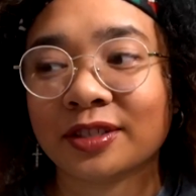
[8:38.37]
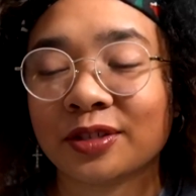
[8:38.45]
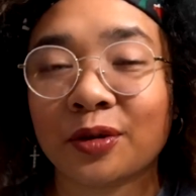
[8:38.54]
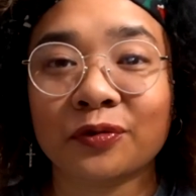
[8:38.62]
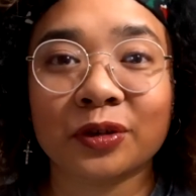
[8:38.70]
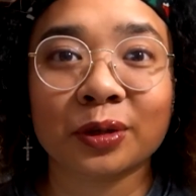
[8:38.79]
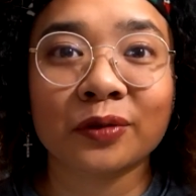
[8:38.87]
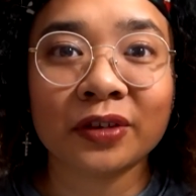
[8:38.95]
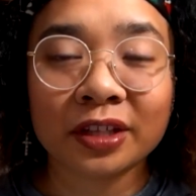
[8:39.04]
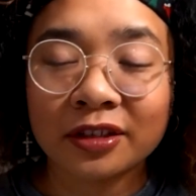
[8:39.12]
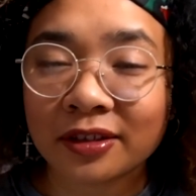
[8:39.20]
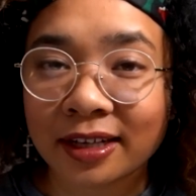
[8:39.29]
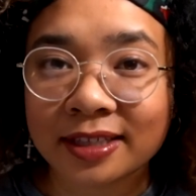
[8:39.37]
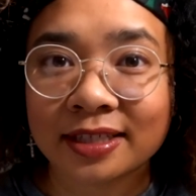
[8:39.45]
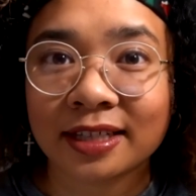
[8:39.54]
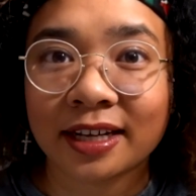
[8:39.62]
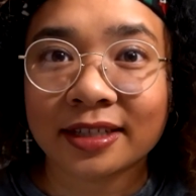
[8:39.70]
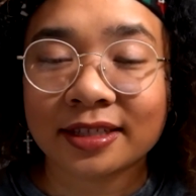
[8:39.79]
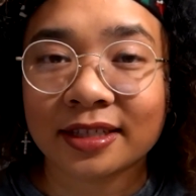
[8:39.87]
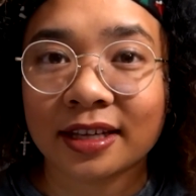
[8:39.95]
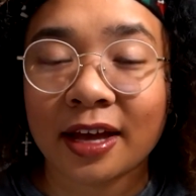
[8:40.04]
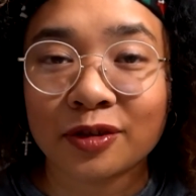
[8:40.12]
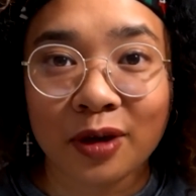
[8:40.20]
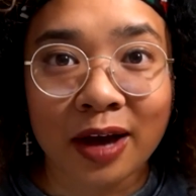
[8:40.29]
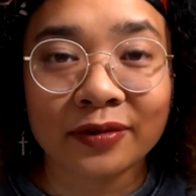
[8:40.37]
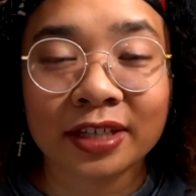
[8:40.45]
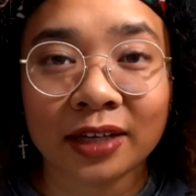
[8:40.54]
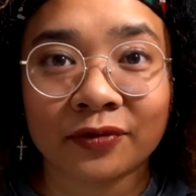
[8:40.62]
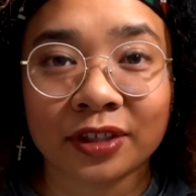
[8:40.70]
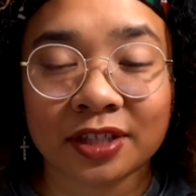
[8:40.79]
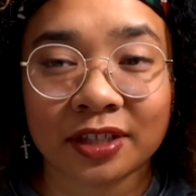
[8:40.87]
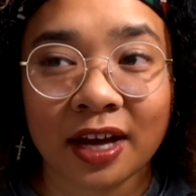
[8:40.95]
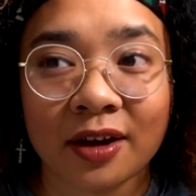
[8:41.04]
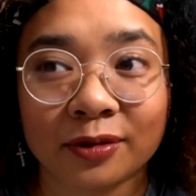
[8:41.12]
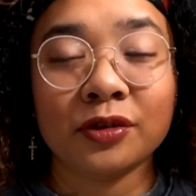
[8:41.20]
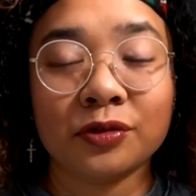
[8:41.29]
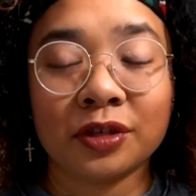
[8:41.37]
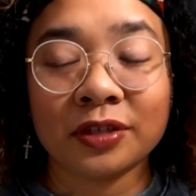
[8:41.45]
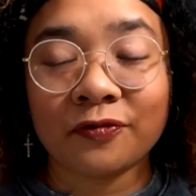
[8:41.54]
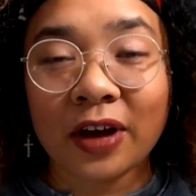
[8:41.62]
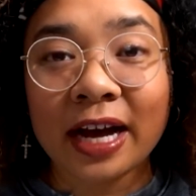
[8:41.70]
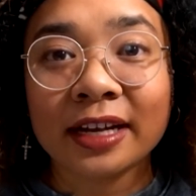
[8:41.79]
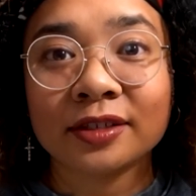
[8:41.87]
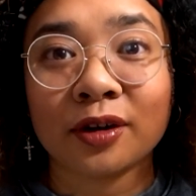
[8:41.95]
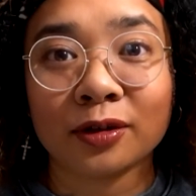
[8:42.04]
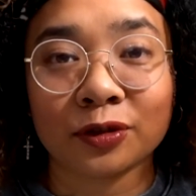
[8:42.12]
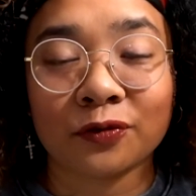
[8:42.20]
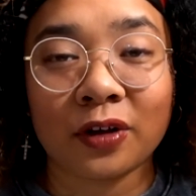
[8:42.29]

So if you're living in the United States and you have a Netflix account, you can find Dr.